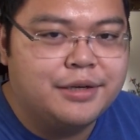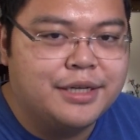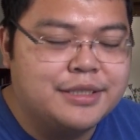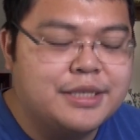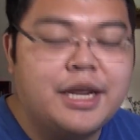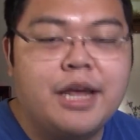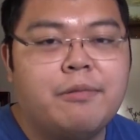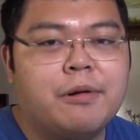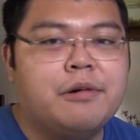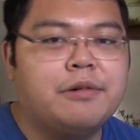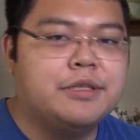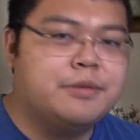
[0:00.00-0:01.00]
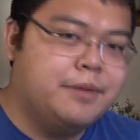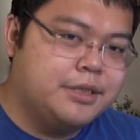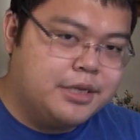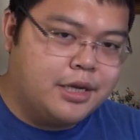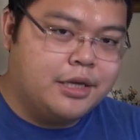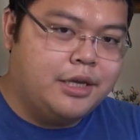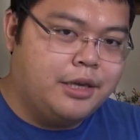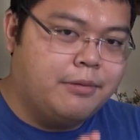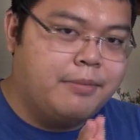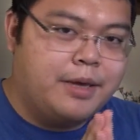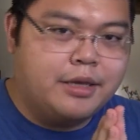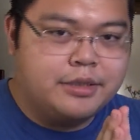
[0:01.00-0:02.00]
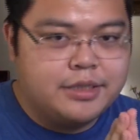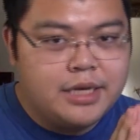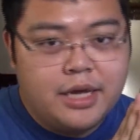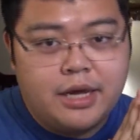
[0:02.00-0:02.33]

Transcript: and today we're going to be talking about